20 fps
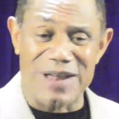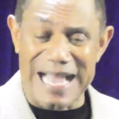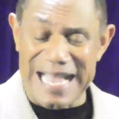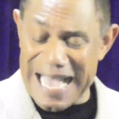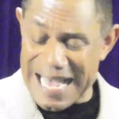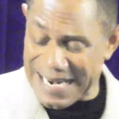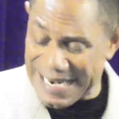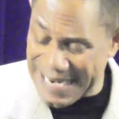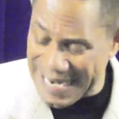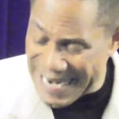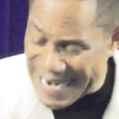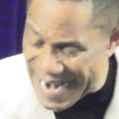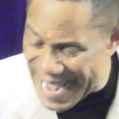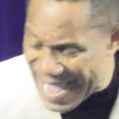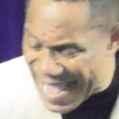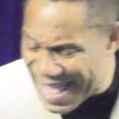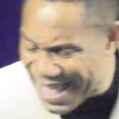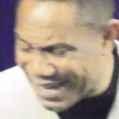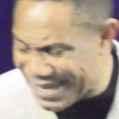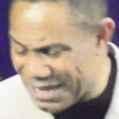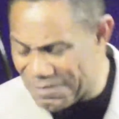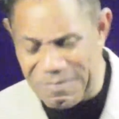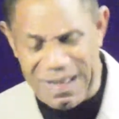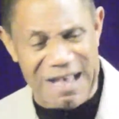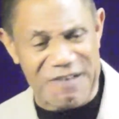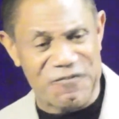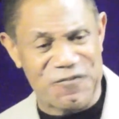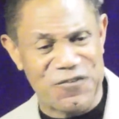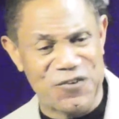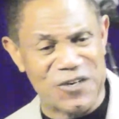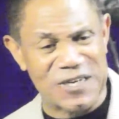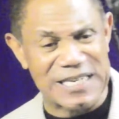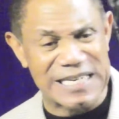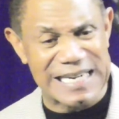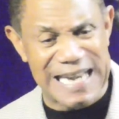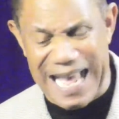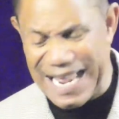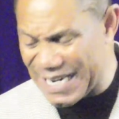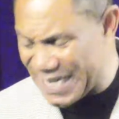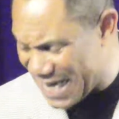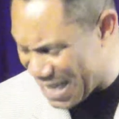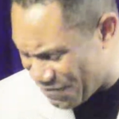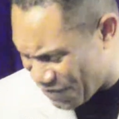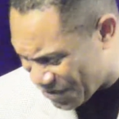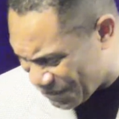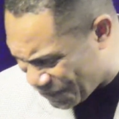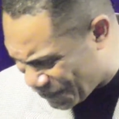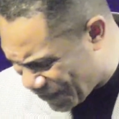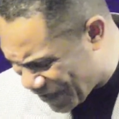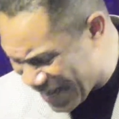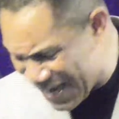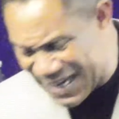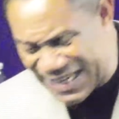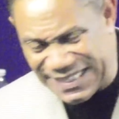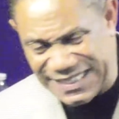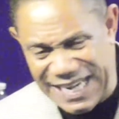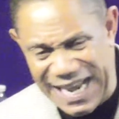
I got a nail in my foot and I didn't even feel it.